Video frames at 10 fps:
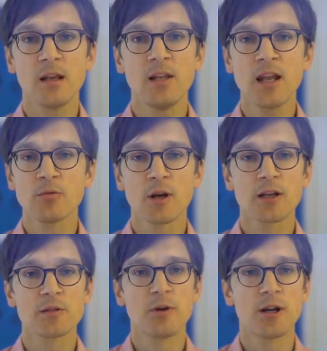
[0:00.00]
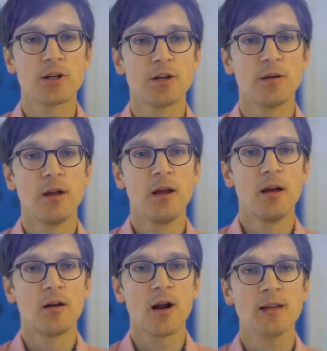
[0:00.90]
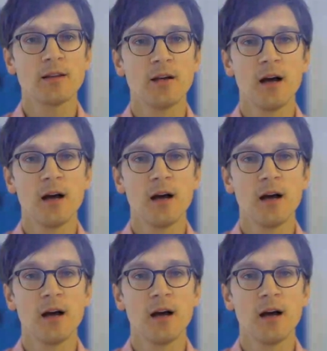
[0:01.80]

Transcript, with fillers: network exploration, right?